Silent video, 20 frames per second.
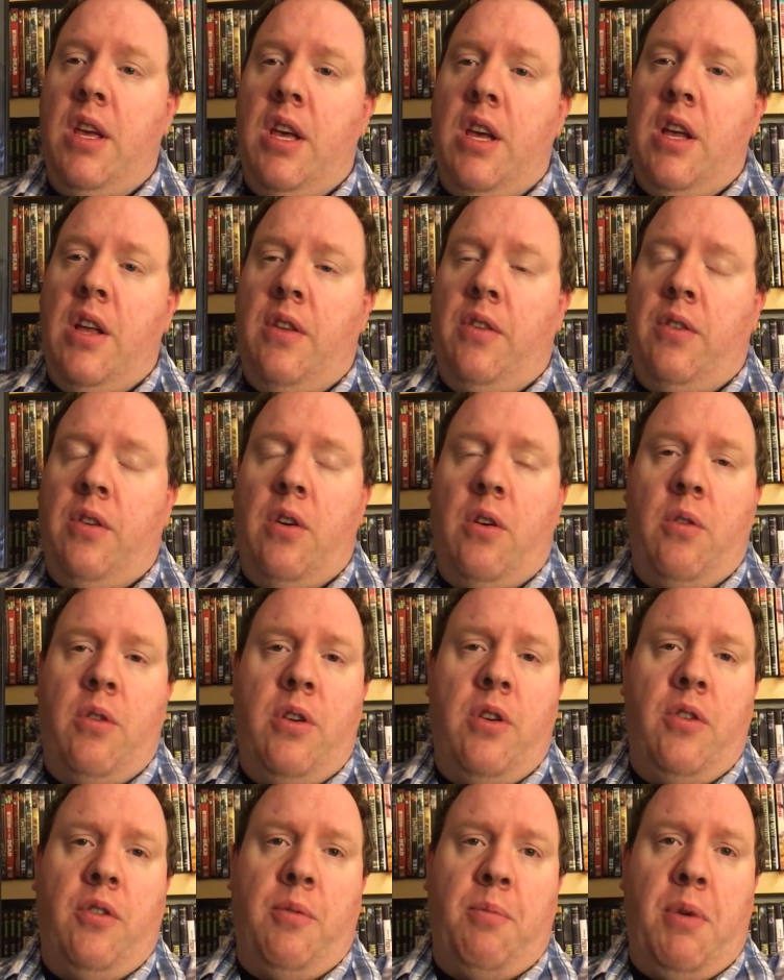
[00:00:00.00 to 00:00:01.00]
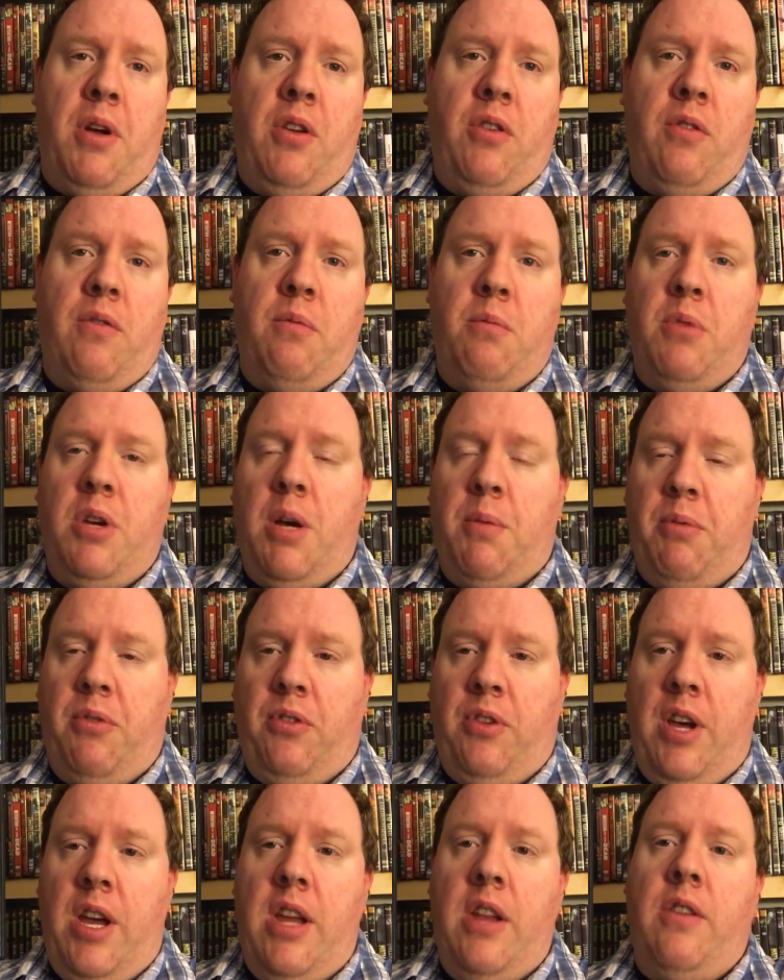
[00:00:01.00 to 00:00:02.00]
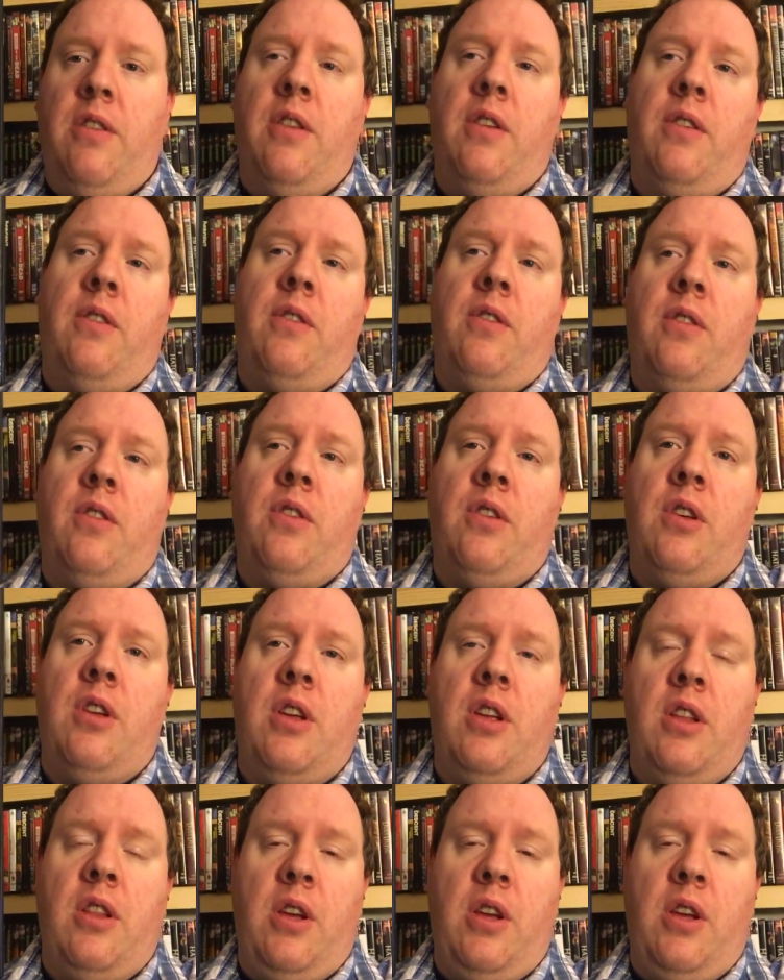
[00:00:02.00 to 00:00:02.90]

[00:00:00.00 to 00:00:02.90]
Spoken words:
So there's a bunch of them, a couple scientists.